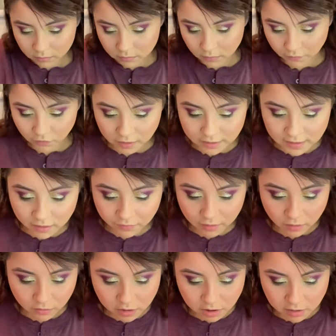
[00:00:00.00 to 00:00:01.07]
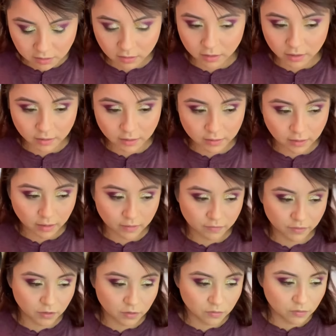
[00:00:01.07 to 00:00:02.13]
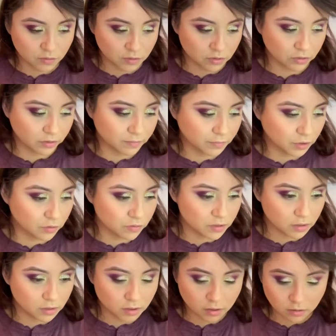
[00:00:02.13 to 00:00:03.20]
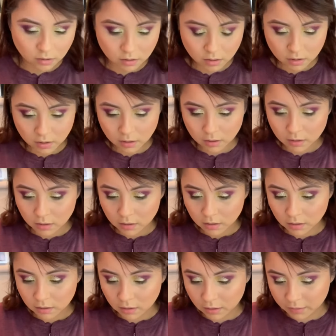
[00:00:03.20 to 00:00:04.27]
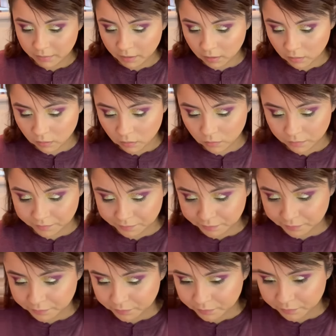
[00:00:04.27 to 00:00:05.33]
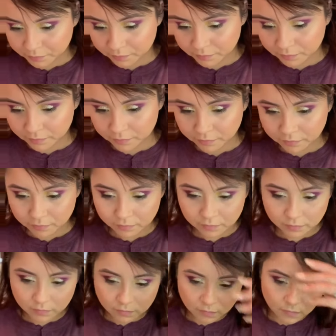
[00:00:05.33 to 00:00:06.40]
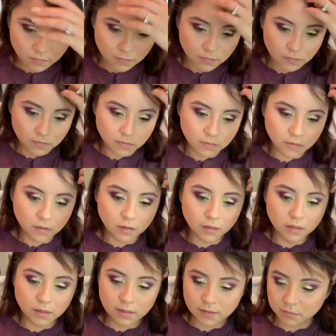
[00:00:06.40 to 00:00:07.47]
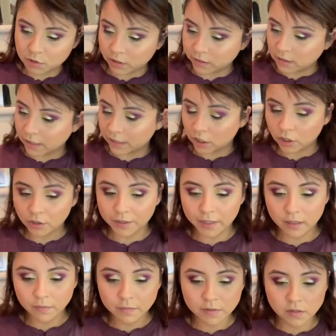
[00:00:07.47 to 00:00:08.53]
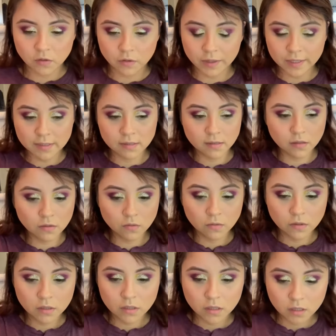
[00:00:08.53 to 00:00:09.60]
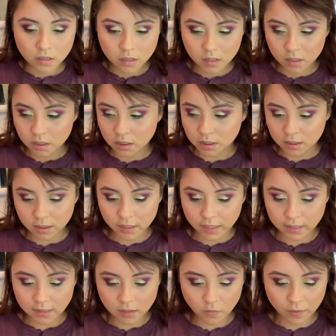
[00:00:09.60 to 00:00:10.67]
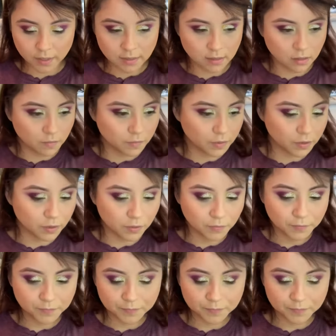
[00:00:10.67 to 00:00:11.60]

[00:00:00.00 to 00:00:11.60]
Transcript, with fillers: if you guys have any questions on anything that I've used or I'm using, let me know. Because I'm trying to like hurry up so Enzo, just in case he wakes up, you know?